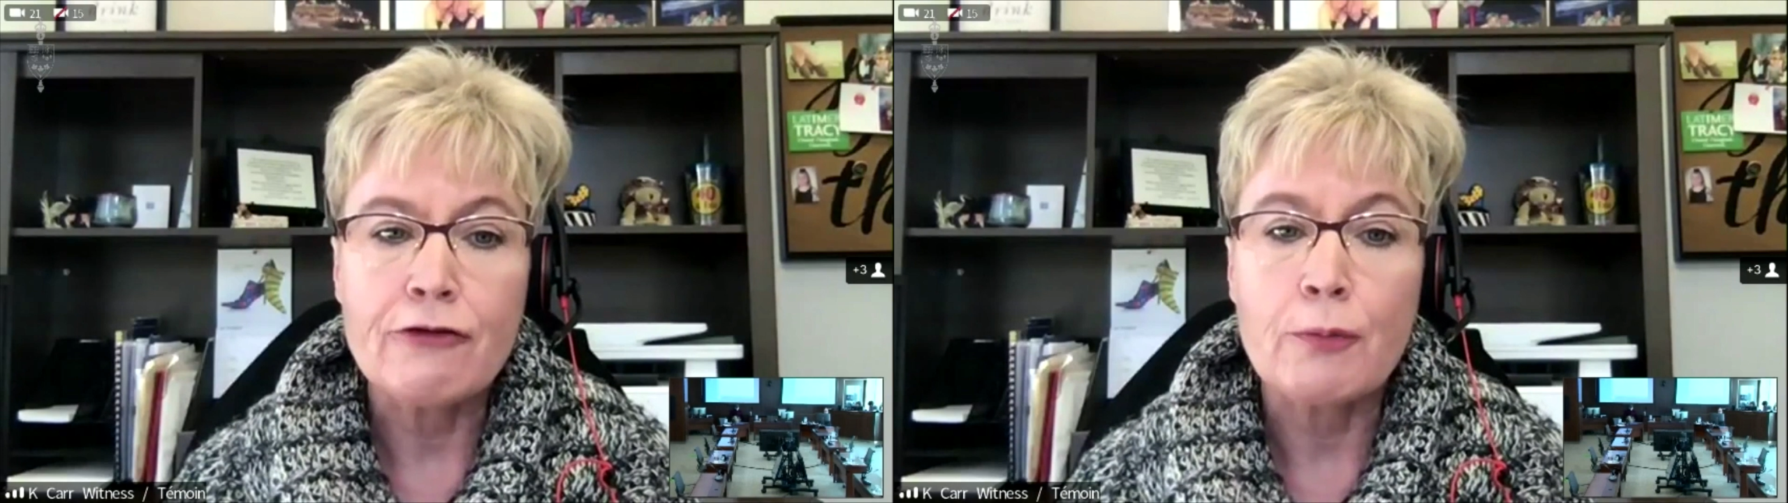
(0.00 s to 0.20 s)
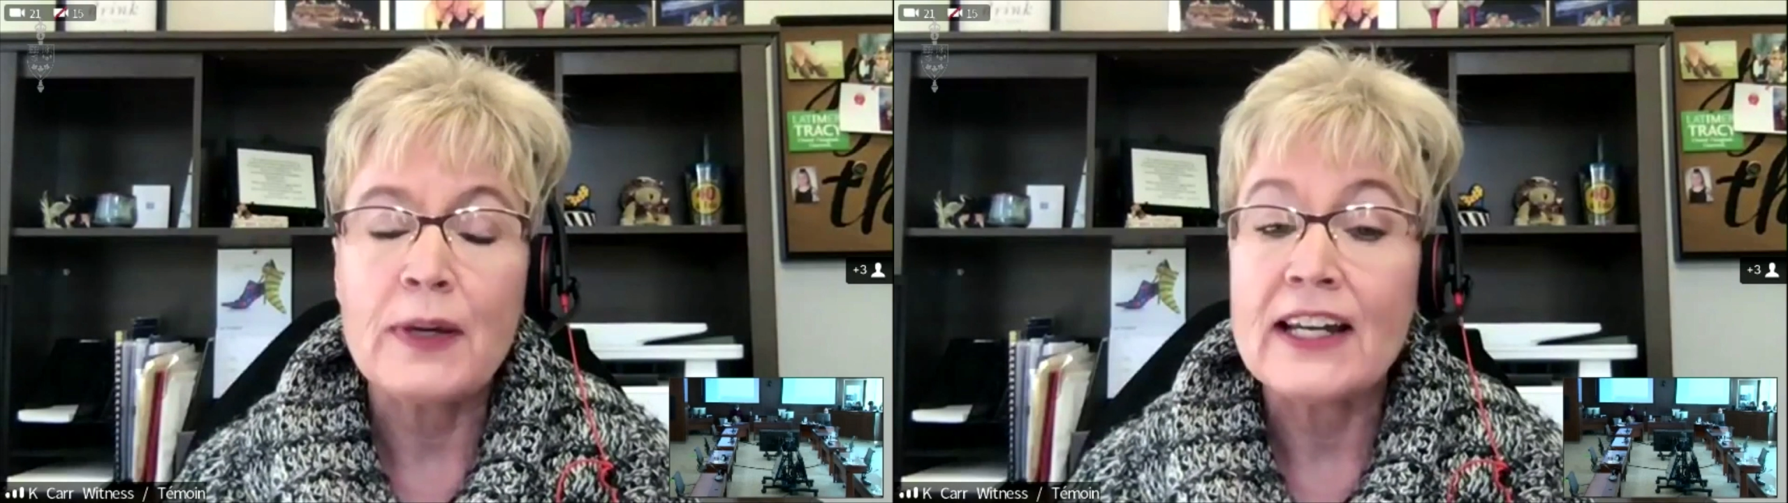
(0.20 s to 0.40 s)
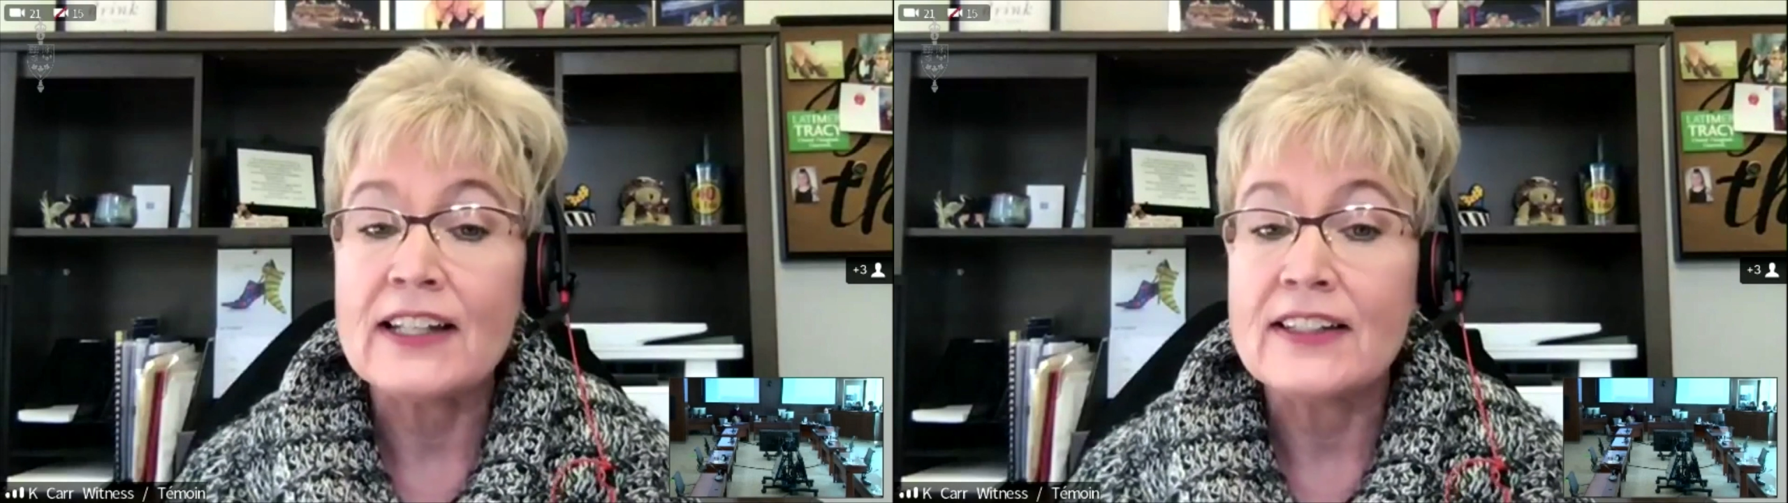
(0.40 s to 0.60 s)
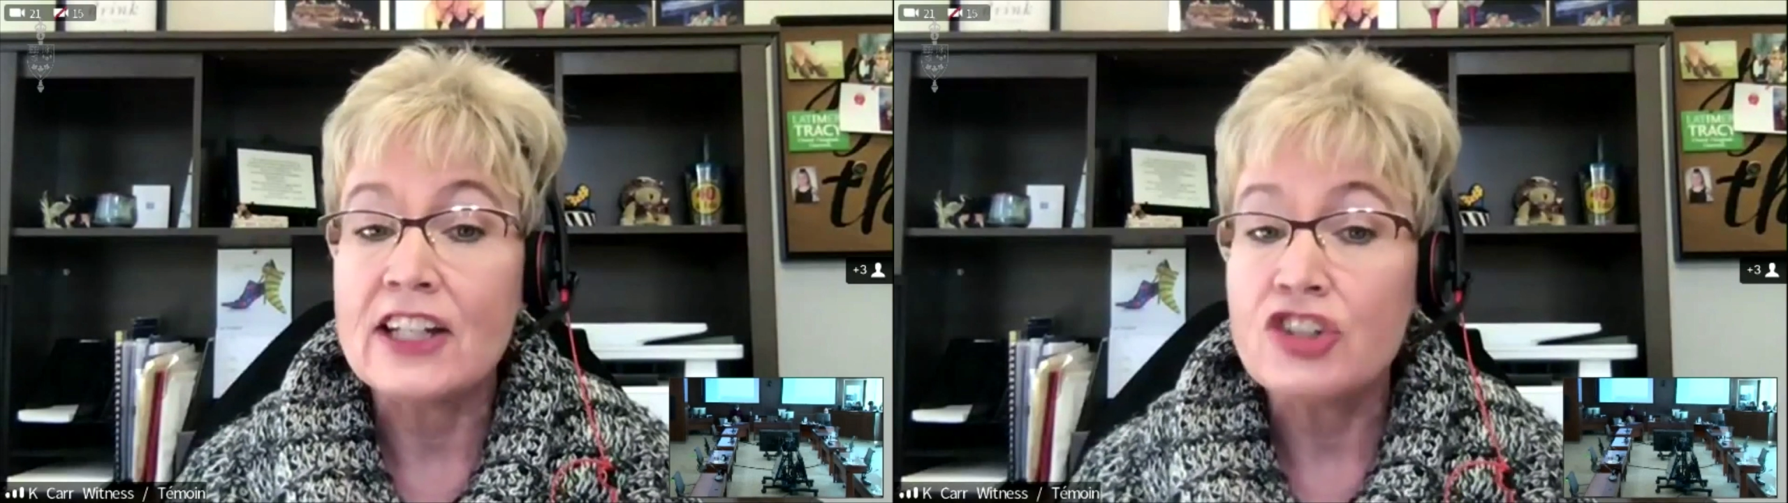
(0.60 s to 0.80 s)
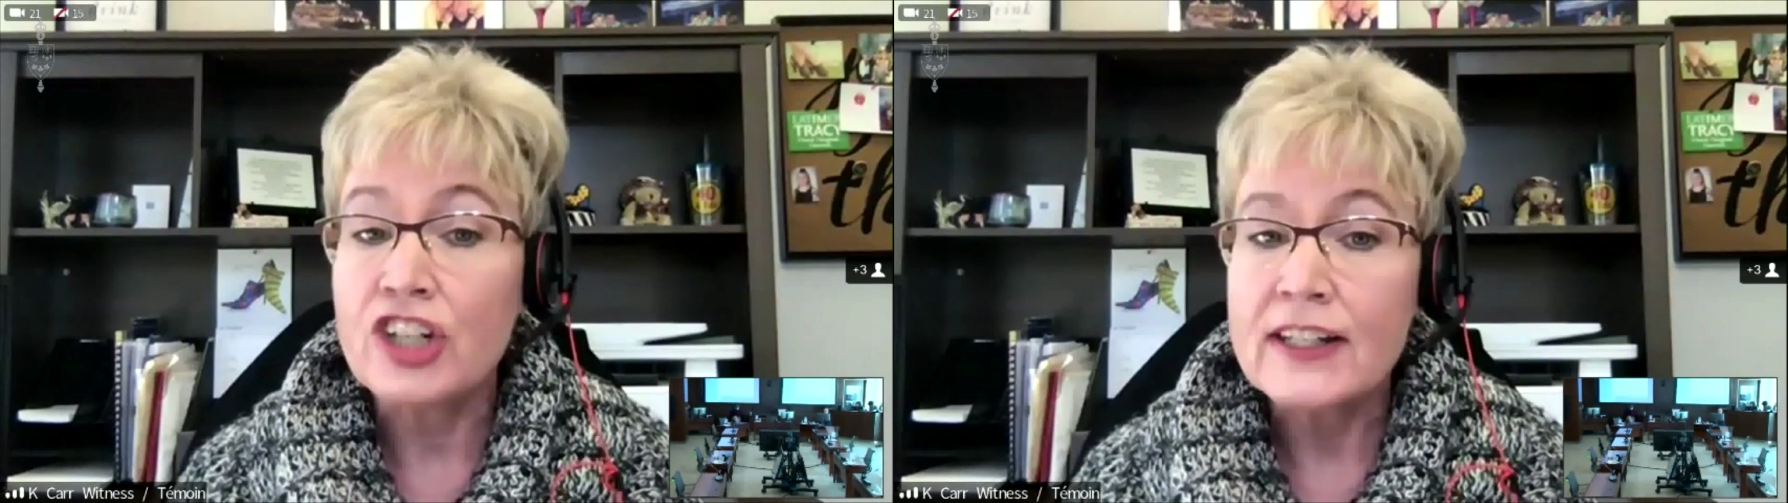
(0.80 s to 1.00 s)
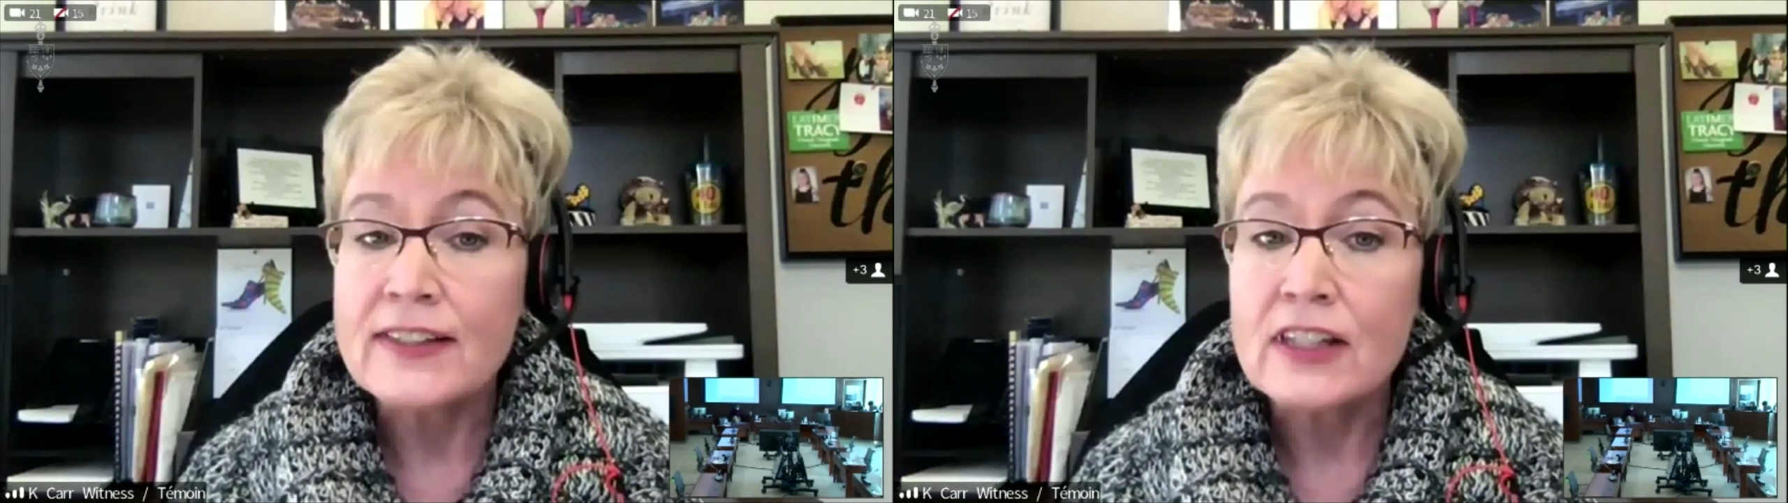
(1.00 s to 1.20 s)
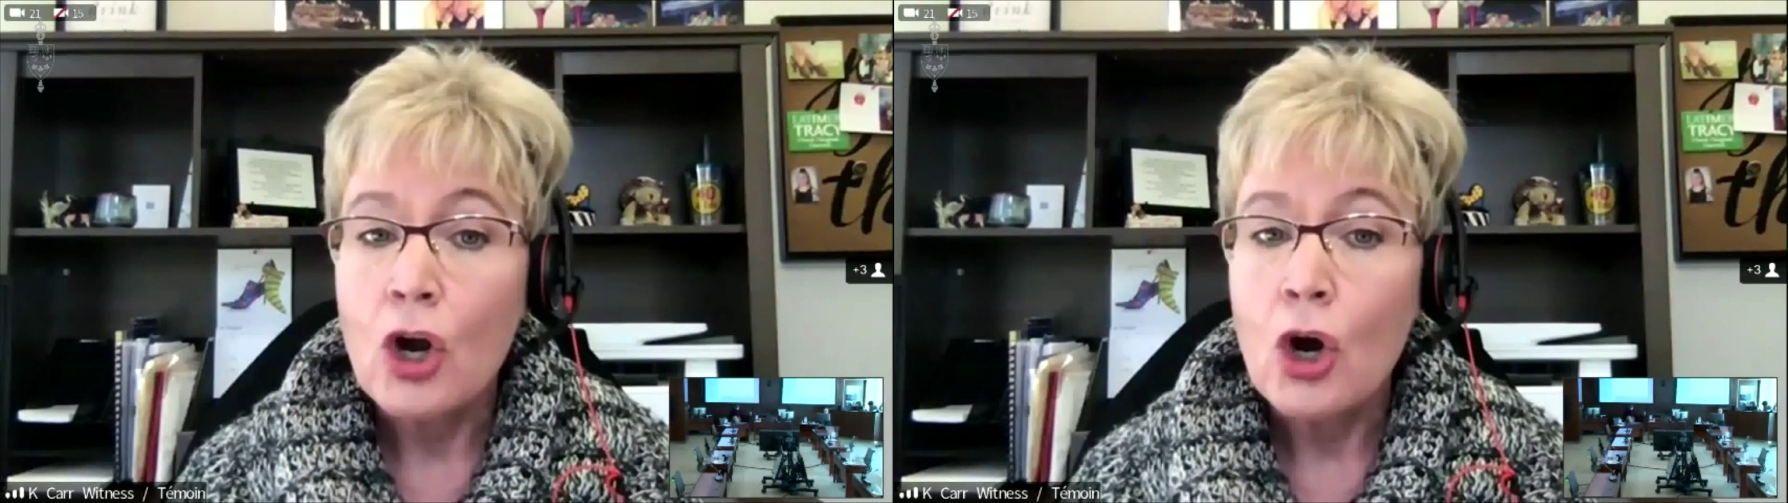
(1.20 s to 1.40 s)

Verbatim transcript: for being Indigenous,